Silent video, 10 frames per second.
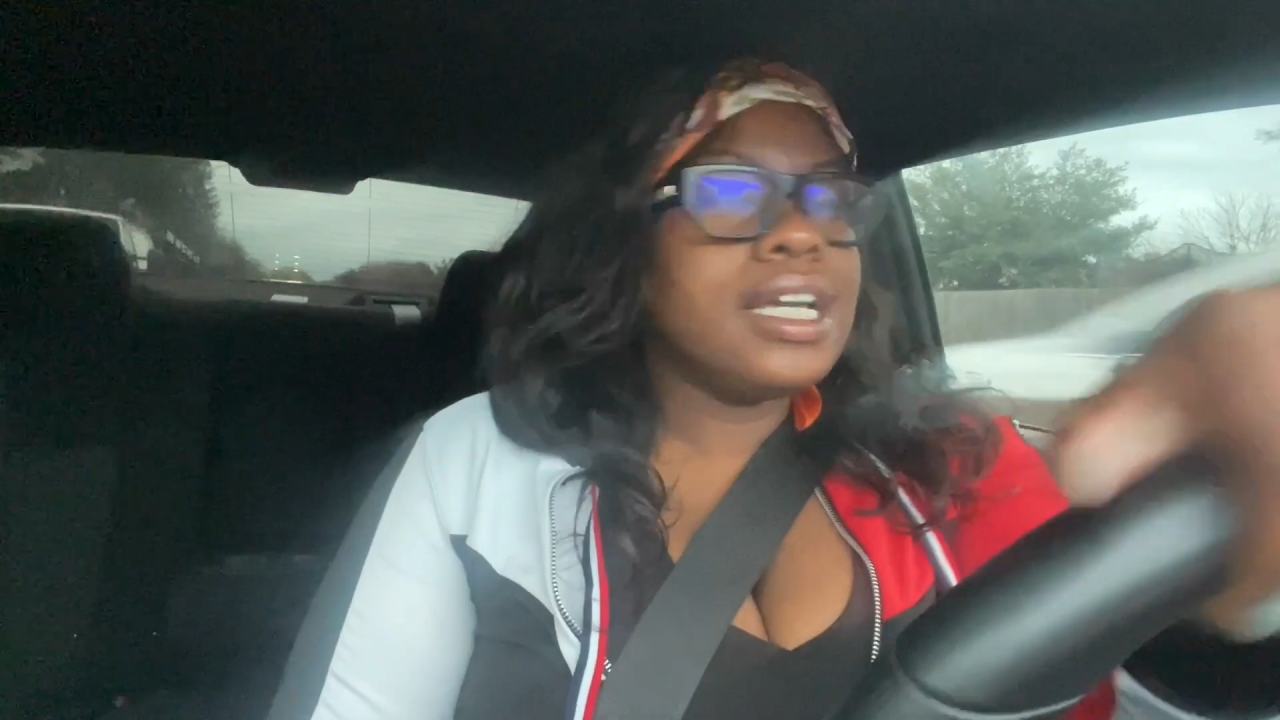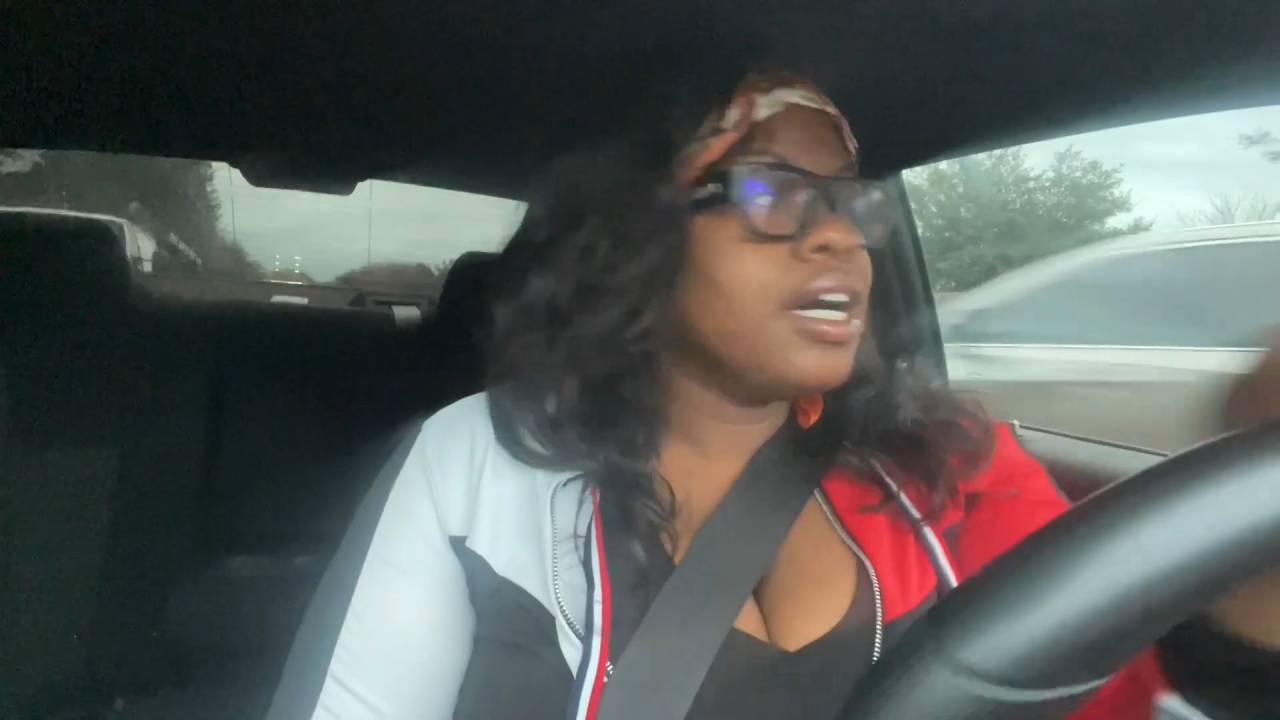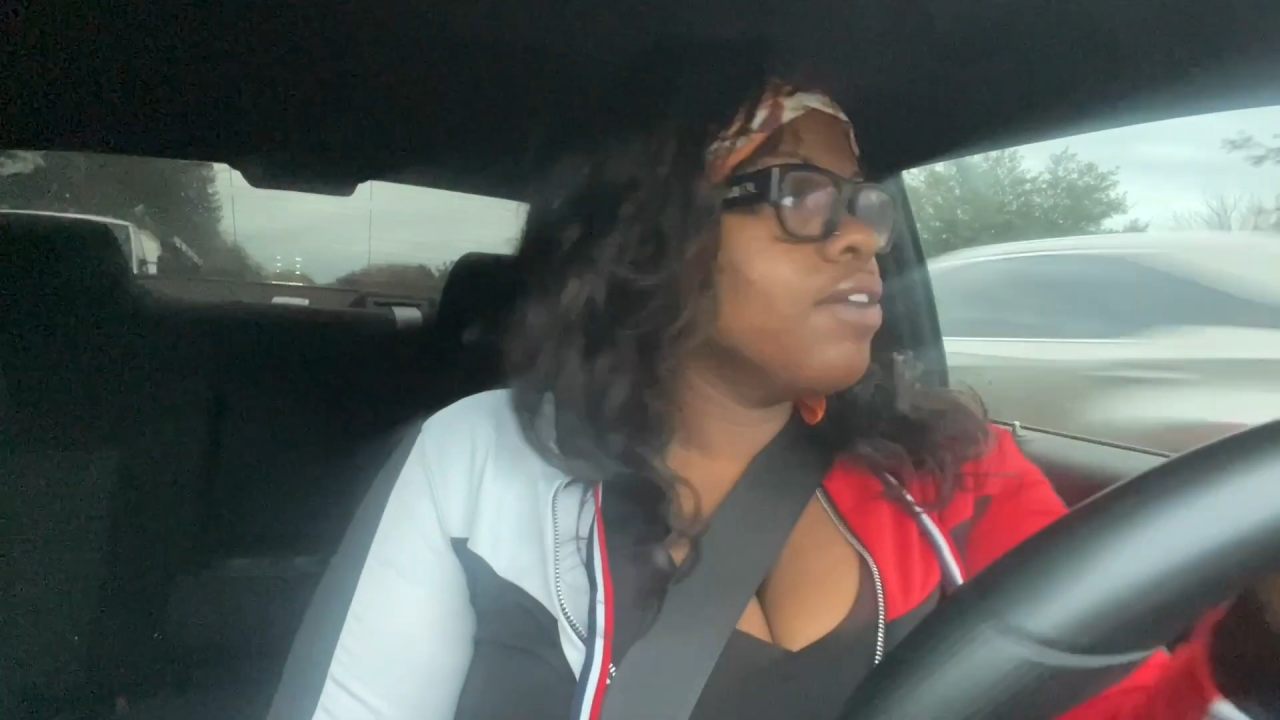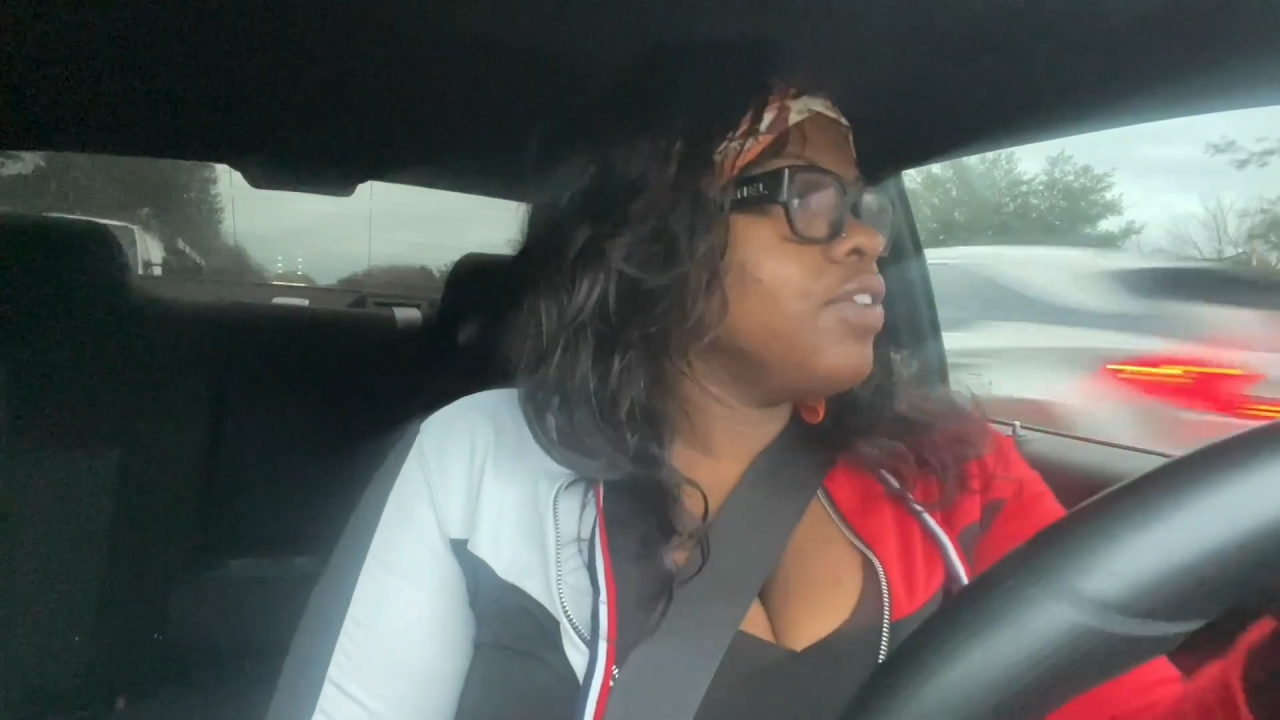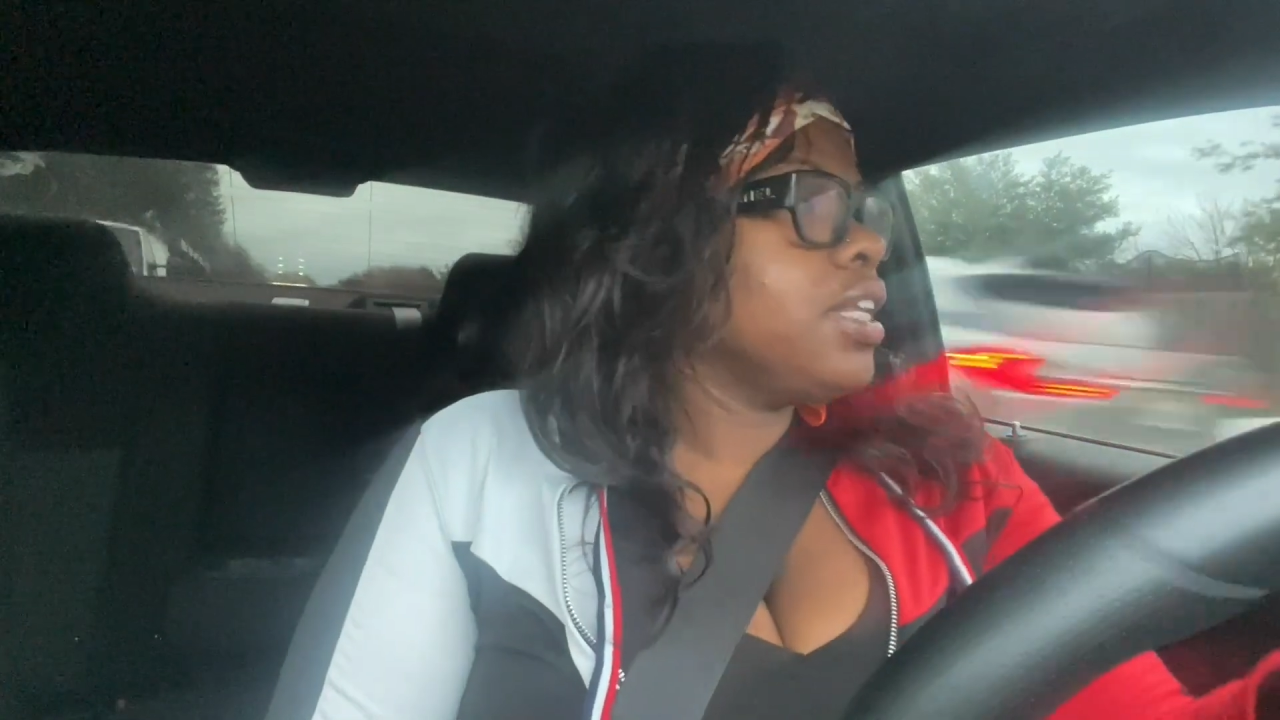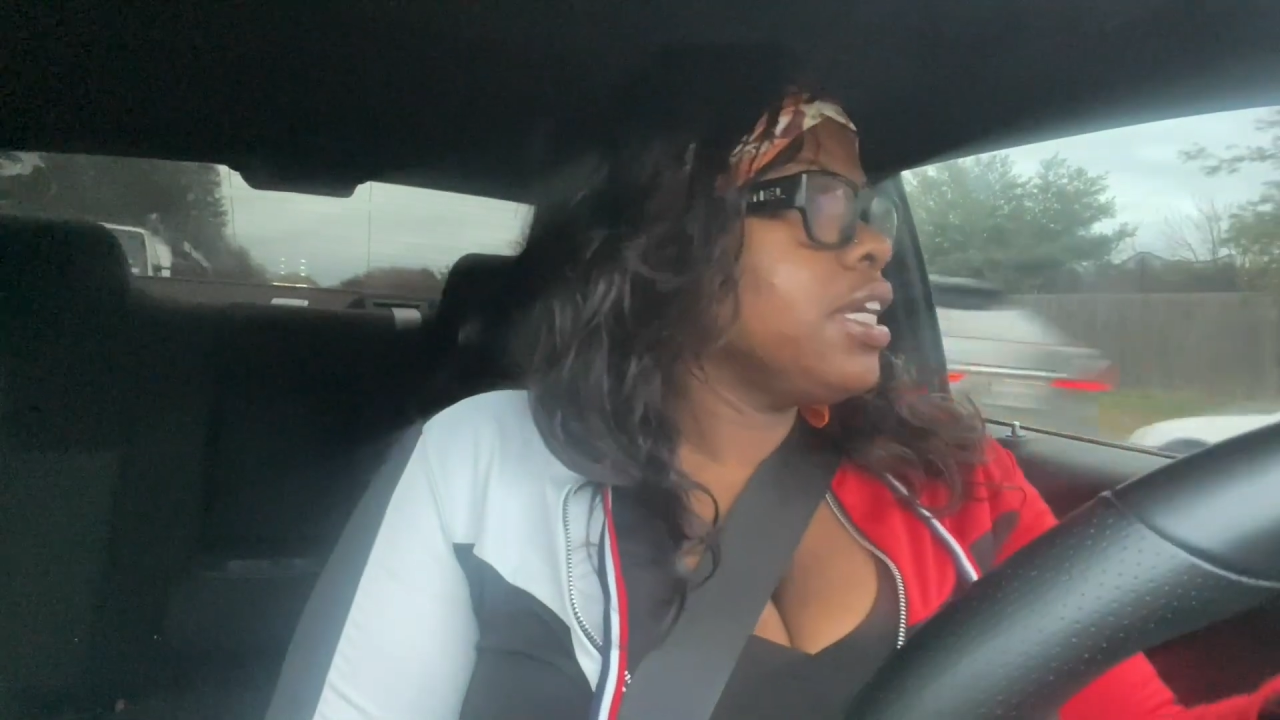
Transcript: of it